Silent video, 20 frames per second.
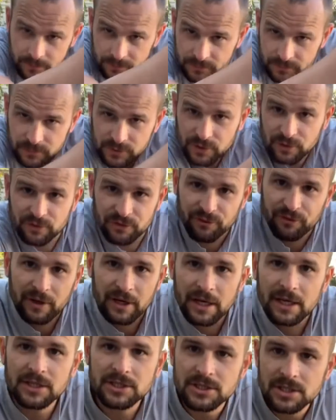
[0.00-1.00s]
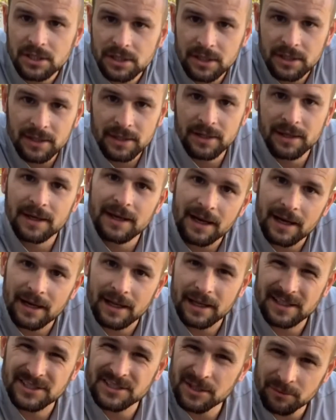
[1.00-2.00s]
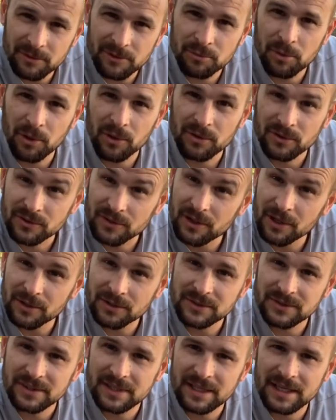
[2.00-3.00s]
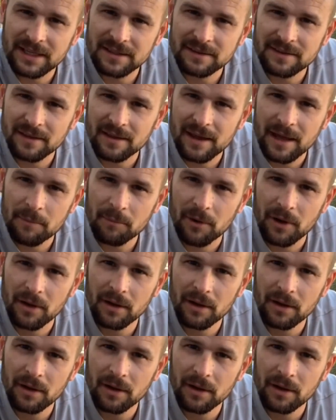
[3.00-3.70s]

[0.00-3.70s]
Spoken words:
to finish, I'm going to chip this ball as close as I can to the camera.